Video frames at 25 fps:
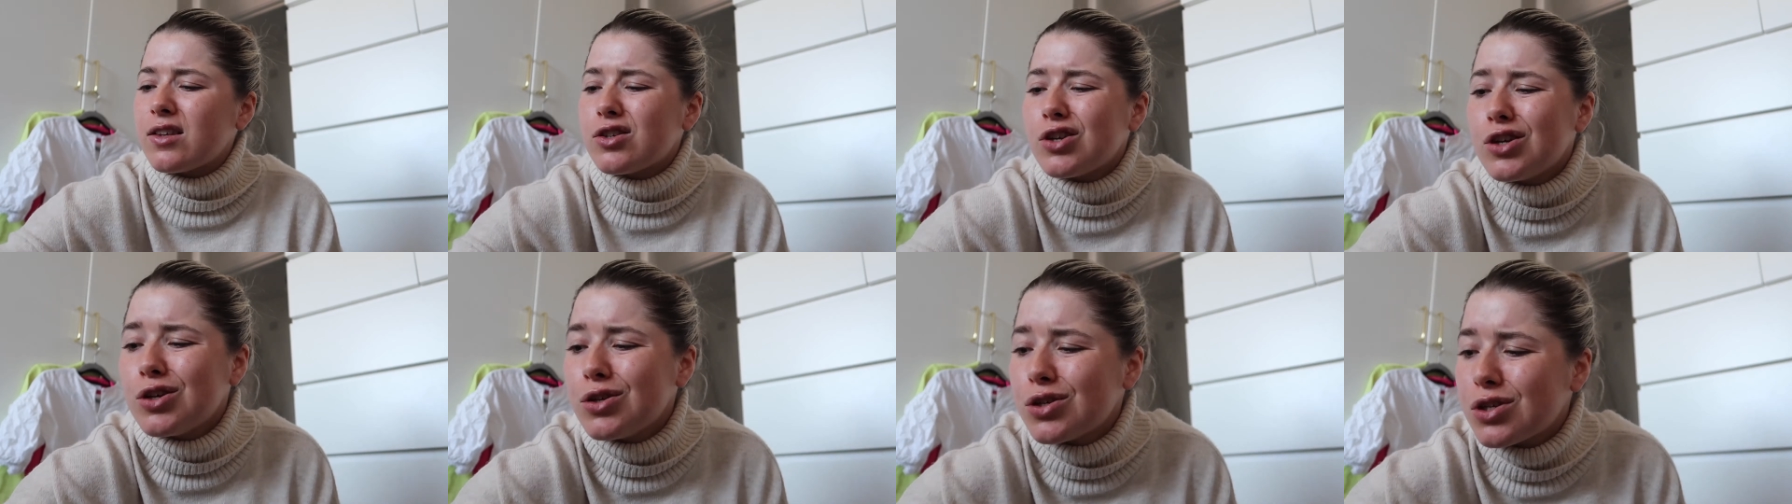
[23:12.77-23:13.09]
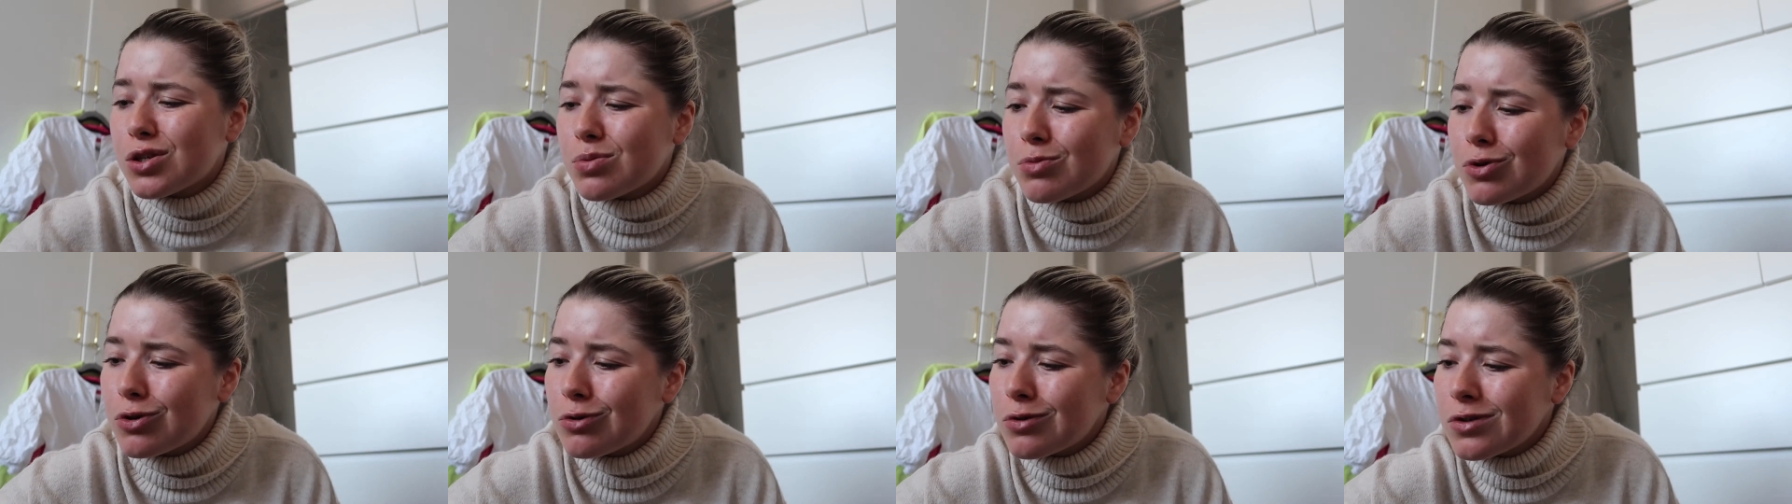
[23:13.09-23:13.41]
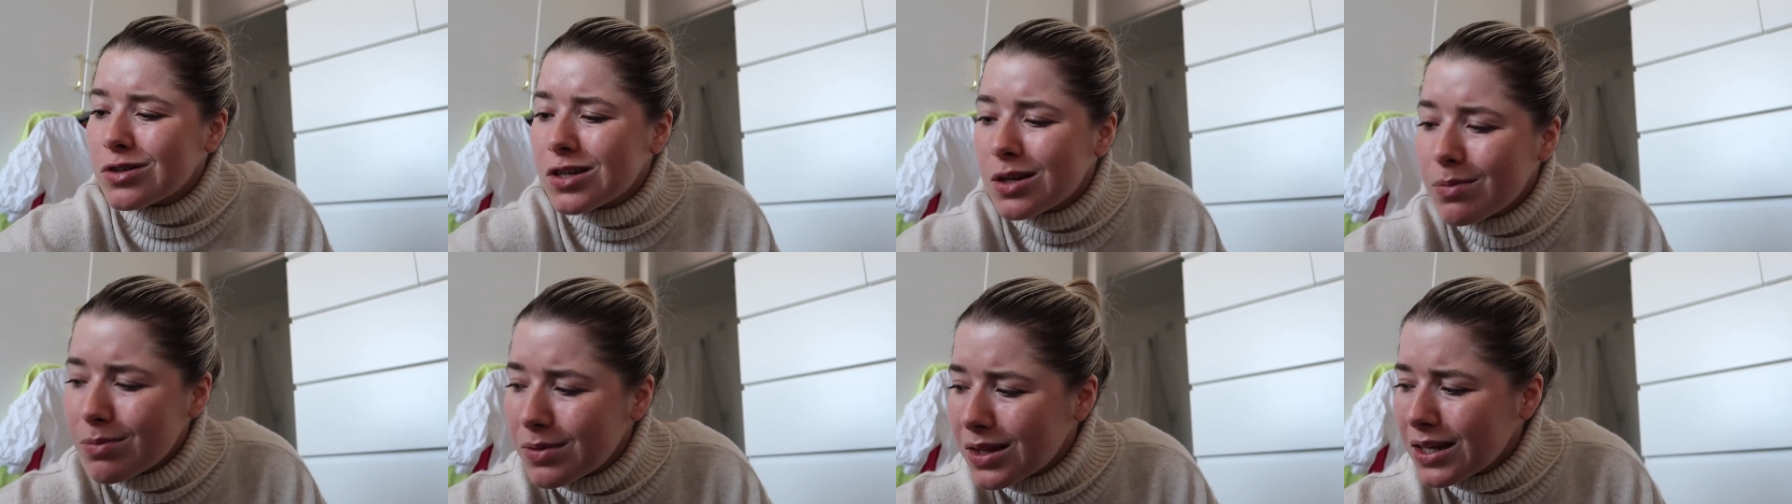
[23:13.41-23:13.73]
too small or
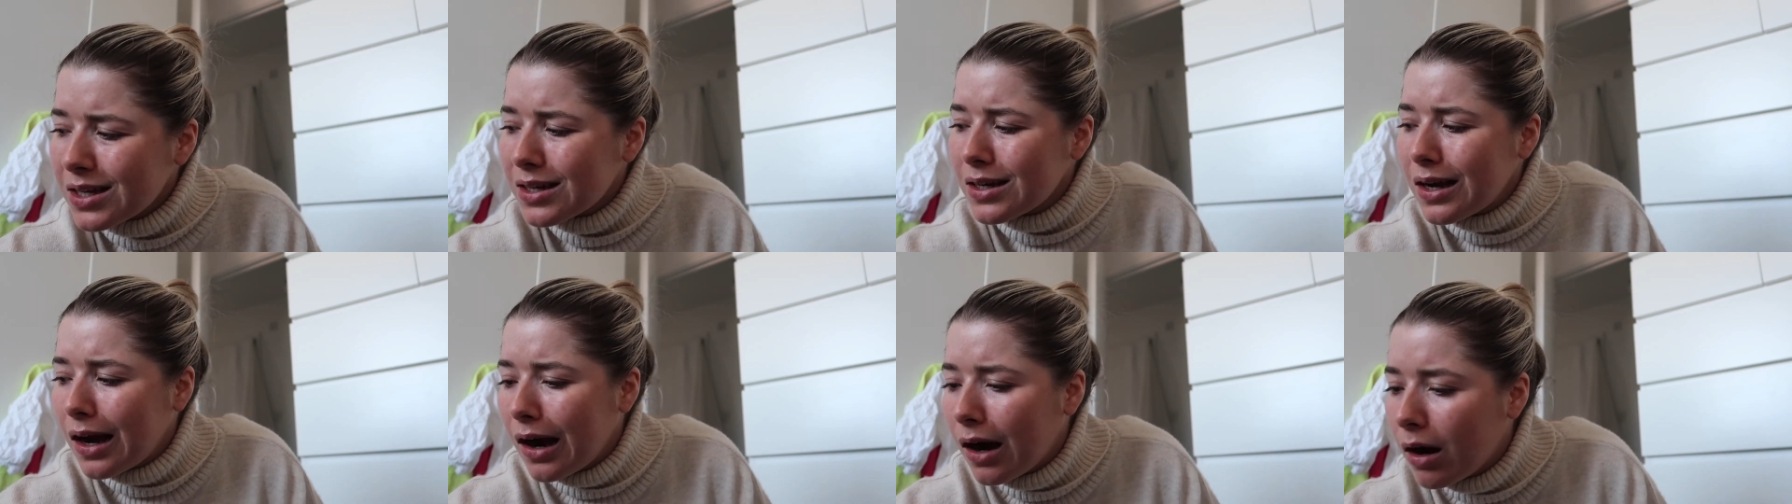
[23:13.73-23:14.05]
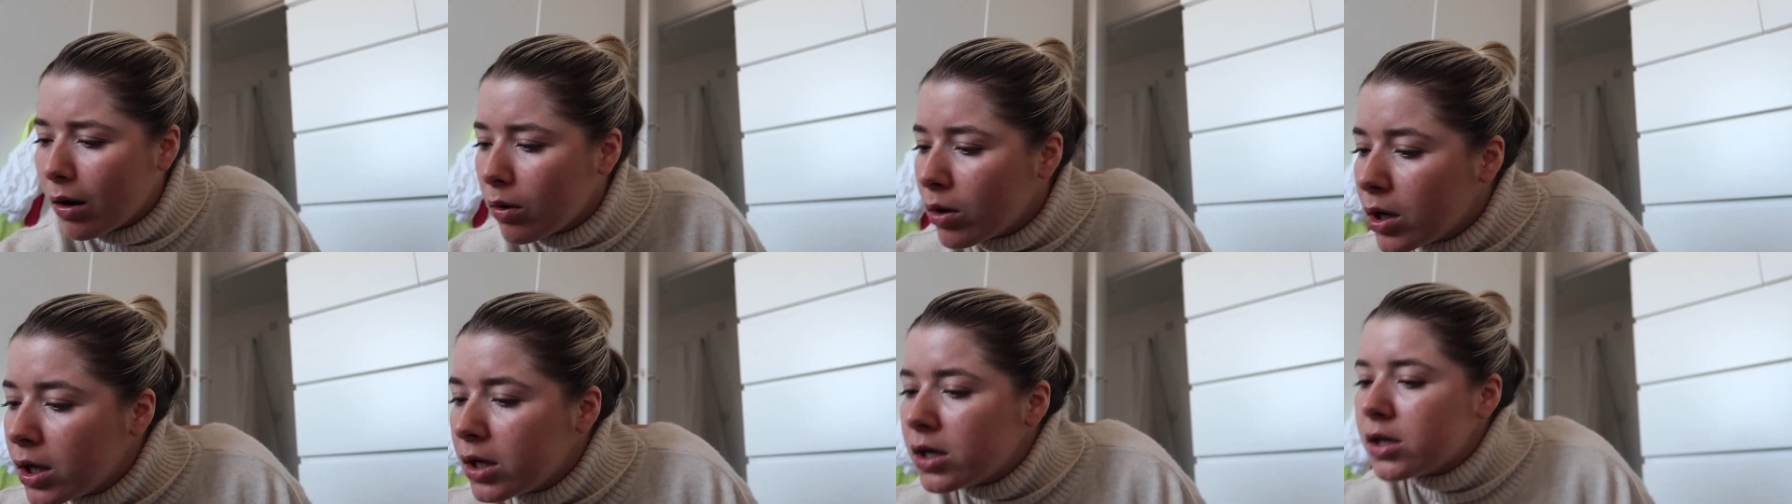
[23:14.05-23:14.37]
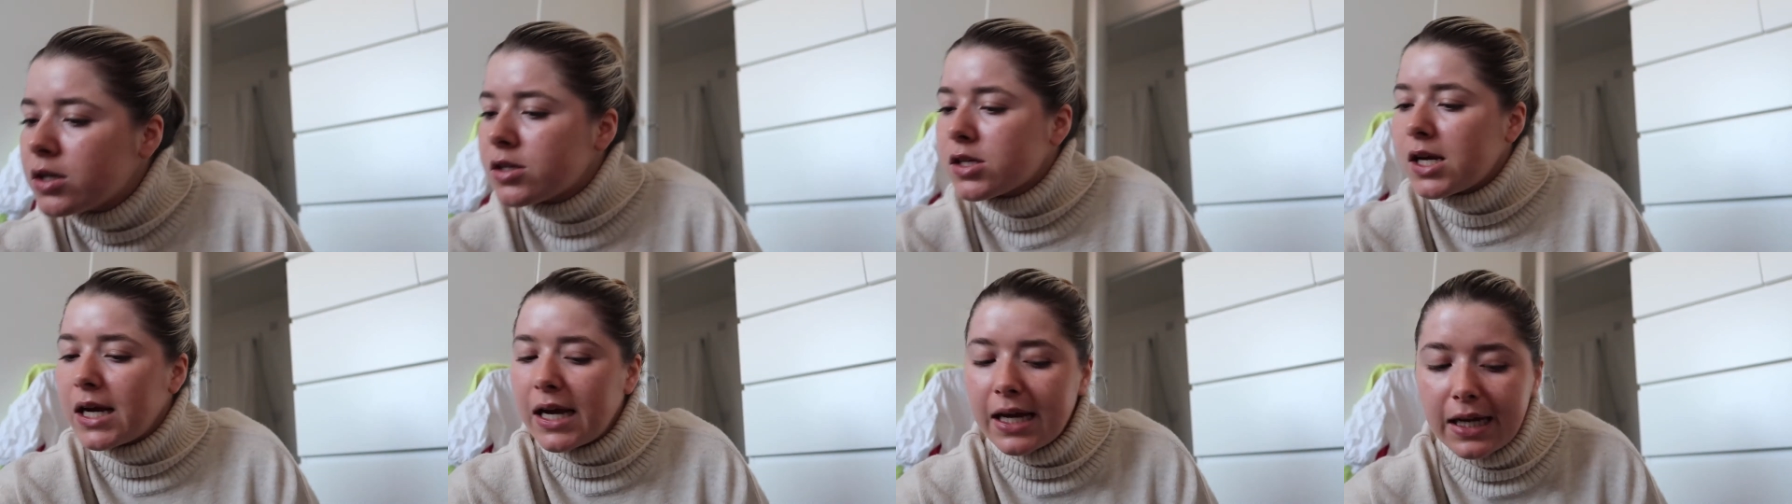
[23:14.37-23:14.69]
something now,
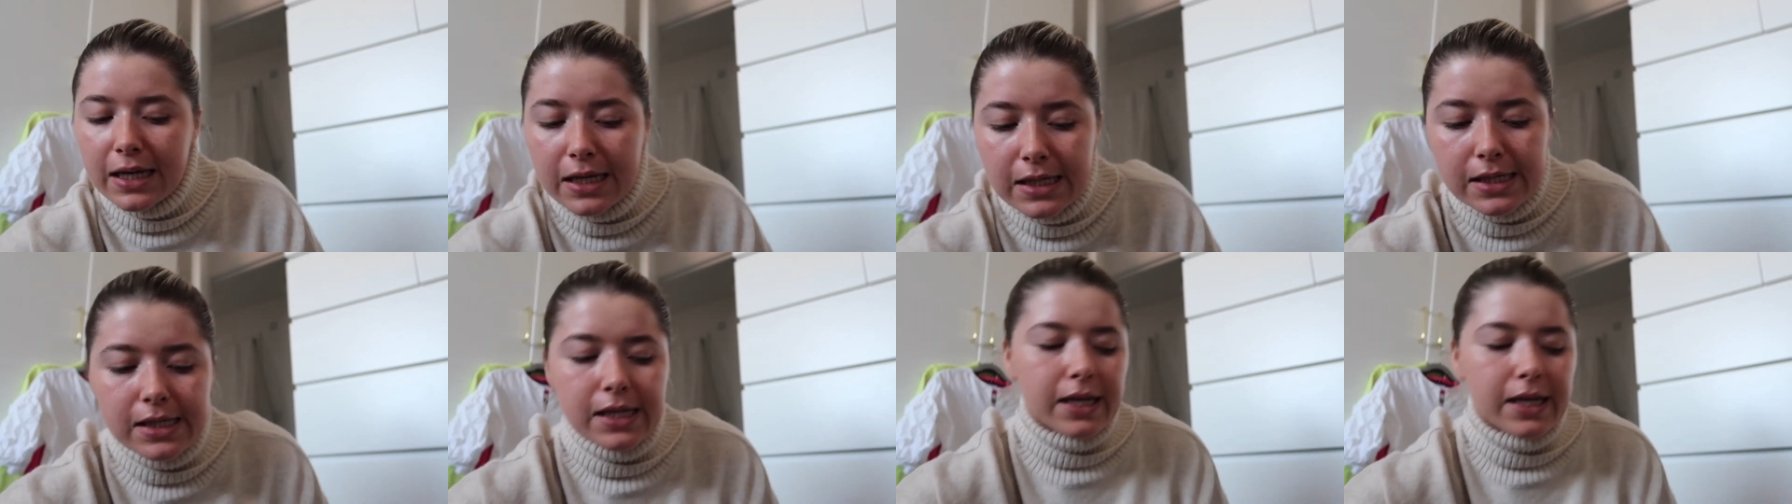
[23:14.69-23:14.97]
so he needs